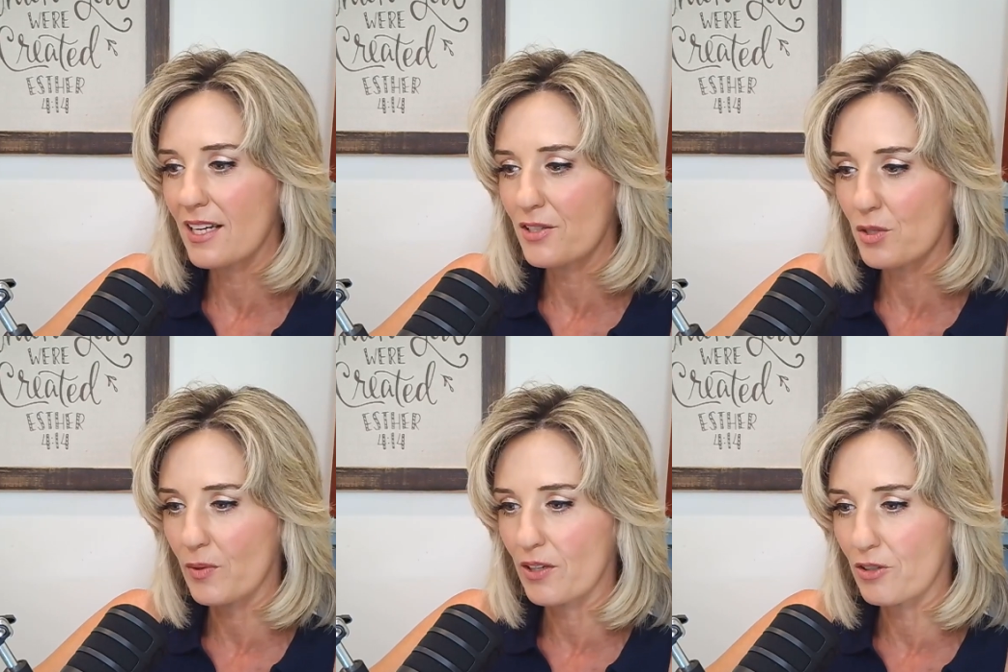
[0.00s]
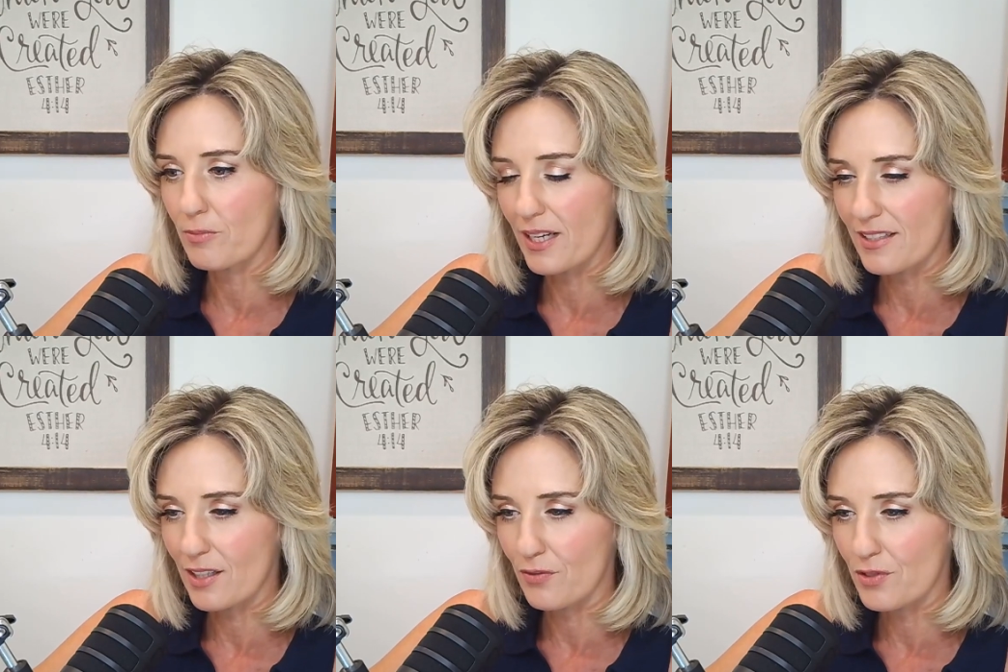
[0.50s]
I surrender
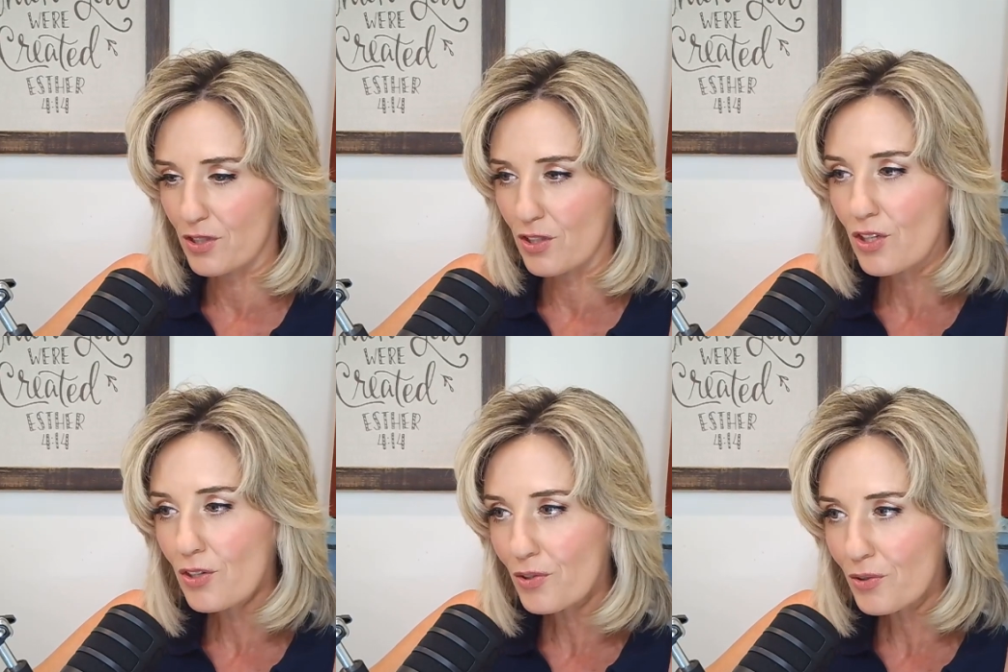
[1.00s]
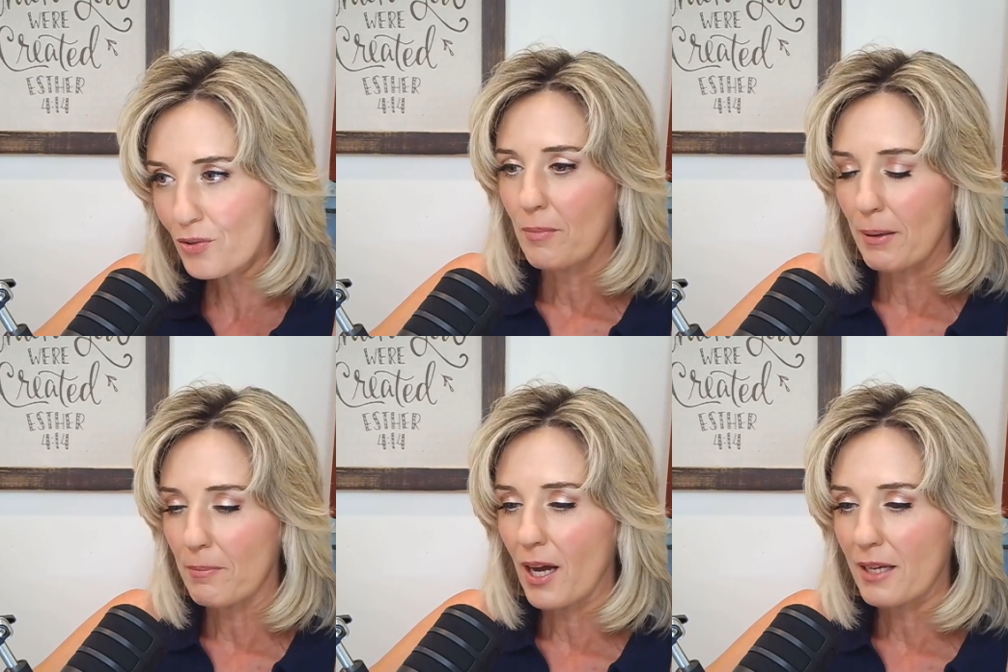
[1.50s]
myself to you,
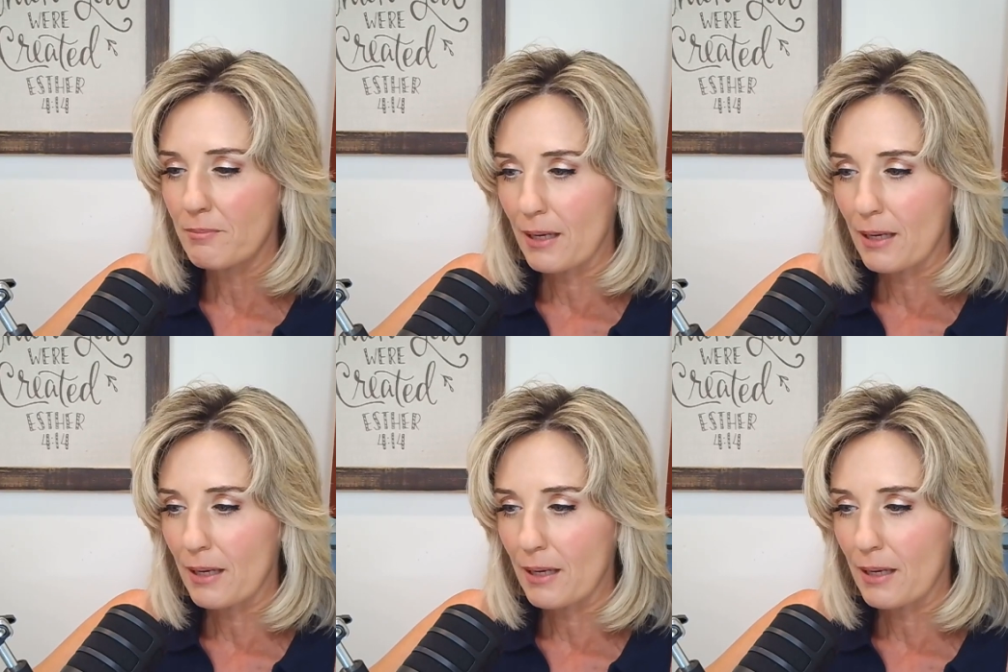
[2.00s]
my mind,